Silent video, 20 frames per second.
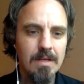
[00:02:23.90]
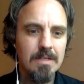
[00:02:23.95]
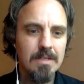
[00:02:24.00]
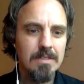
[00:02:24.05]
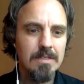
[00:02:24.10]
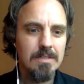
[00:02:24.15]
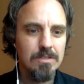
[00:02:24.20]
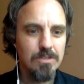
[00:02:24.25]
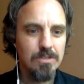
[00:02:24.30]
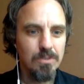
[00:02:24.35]

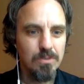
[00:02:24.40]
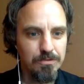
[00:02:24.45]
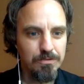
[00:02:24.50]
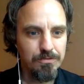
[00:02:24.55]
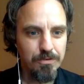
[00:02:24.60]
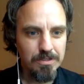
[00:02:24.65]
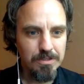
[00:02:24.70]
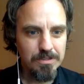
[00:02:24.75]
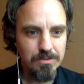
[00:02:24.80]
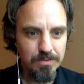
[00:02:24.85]
So the
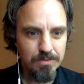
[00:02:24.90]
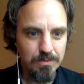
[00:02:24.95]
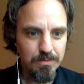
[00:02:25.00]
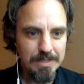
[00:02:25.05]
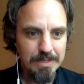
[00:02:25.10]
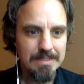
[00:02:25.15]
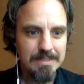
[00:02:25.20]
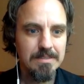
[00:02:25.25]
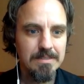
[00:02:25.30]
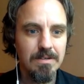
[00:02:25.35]
first 3
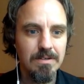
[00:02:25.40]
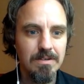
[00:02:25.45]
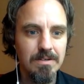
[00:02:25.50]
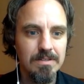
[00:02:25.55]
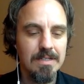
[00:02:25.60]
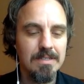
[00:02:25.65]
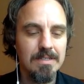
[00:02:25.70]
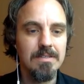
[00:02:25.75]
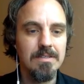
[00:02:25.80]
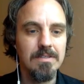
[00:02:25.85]
rings are
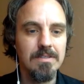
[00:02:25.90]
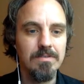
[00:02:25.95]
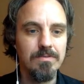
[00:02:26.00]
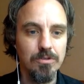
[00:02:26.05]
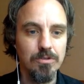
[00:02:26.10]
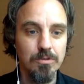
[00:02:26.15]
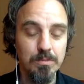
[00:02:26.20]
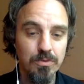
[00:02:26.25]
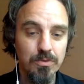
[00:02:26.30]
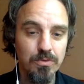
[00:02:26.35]
then for
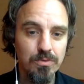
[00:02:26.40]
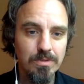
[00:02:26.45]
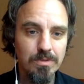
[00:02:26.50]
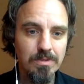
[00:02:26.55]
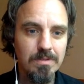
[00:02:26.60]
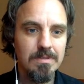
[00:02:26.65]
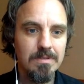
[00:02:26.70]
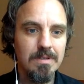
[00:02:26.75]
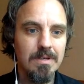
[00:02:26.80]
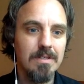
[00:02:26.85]
the
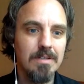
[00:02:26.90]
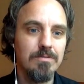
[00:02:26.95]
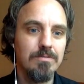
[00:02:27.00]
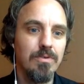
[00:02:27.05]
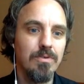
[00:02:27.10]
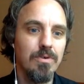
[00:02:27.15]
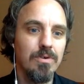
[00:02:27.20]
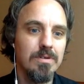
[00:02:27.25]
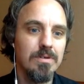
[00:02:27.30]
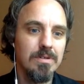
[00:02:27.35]
moon and
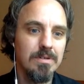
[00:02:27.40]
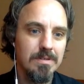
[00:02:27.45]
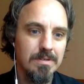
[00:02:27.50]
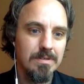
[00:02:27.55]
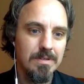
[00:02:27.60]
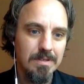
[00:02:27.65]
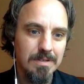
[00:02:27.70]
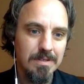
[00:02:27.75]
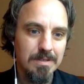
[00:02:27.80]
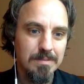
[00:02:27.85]
for
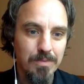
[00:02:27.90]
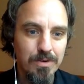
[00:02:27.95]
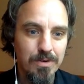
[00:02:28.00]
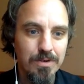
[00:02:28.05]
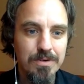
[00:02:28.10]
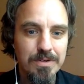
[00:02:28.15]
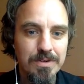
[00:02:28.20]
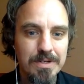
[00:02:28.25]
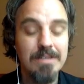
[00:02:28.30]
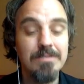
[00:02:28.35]

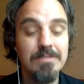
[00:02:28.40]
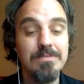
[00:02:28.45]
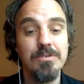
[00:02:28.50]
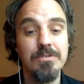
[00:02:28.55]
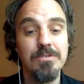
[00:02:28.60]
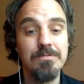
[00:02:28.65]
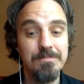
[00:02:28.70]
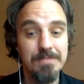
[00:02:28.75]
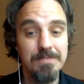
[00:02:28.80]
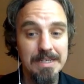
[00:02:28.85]
Mercury and
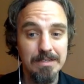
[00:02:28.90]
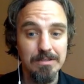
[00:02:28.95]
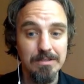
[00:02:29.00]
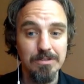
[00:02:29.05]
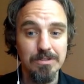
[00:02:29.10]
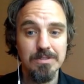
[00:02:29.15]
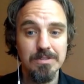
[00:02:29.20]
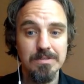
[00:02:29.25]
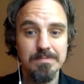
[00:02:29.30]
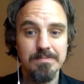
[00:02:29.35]
for
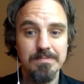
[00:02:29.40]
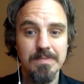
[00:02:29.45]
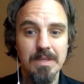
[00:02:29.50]
Venus.